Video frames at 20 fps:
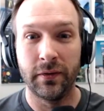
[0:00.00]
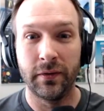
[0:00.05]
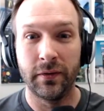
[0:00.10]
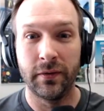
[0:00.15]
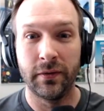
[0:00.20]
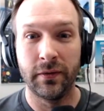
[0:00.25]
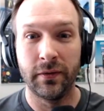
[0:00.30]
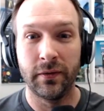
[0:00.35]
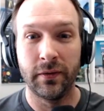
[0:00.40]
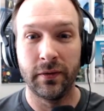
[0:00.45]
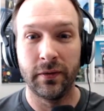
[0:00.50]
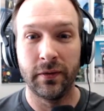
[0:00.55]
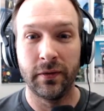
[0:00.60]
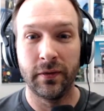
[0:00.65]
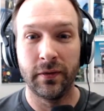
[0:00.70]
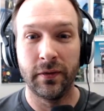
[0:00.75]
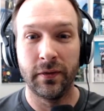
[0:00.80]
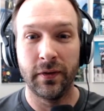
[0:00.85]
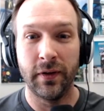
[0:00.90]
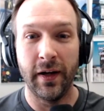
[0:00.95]
Mm-hmm.
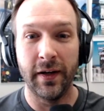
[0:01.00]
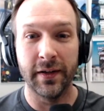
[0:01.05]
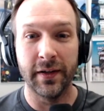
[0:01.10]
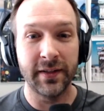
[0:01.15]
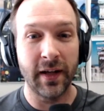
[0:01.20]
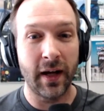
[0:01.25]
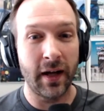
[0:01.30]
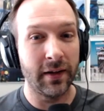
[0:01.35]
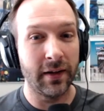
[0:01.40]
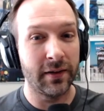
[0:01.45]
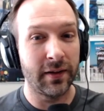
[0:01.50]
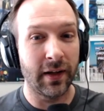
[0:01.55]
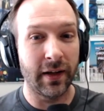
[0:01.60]
And it's not